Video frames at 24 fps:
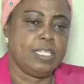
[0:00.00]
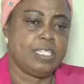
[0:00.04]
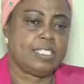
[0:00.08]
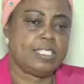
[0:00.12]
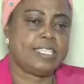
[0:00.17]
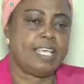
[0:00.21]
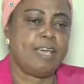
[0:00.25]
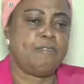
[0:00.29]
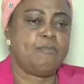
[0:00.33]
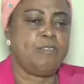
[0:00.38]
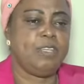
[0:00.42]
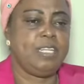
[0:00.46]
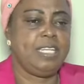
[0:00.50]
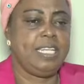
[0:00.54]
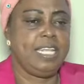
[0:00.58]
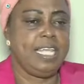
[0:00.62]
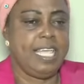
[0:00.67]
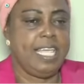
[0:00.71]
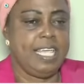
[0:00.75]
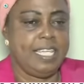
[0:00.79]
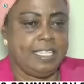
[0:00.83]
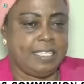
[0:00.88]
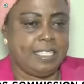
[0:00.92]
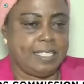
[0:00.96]

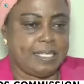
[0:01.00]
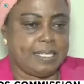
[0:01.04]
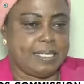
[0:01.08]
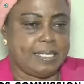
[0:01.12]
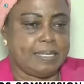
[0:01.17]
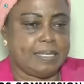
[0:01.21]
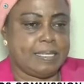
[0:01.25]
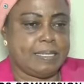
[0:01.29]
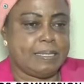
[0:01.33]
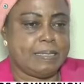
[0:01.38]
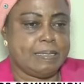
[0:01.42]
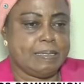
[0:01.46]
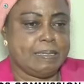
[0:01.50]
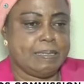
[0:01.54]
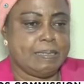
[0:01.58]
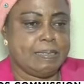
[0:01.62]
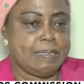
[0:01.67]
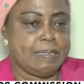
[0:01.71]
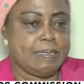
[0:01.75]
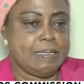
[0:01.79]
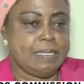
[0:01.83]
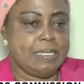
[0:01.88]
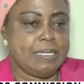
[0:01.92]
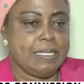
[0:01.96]
78
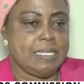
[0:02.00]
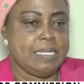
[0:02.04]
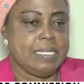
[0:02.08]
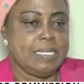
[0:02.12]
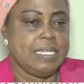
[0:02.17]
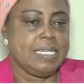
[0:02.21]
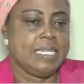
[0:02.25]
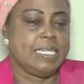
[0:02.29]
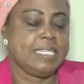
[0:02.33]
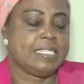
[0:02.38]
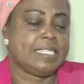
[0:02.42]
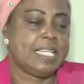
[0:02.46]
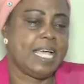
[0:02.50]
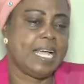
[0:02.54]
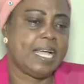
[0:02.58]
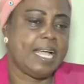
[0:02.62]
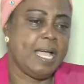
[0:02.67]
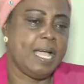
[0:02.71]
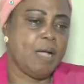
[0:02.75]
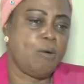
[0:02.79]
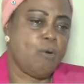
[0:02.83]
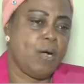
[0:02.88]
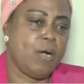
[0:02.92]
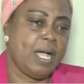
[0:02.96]

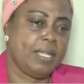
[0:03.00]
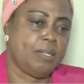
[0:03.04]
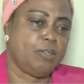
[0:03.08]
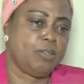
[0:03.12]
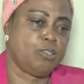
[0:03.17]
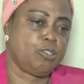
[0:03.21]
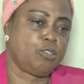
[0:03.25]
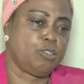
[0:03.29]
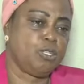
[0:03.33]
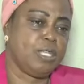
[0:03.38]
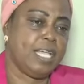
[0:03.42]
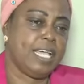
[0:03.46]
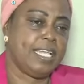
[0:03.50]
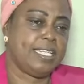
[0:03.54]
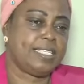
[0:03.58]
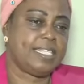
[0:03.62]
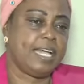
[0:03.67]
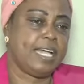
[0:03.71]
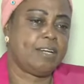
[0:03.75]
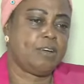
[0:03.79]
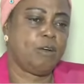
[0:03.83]
Second one also here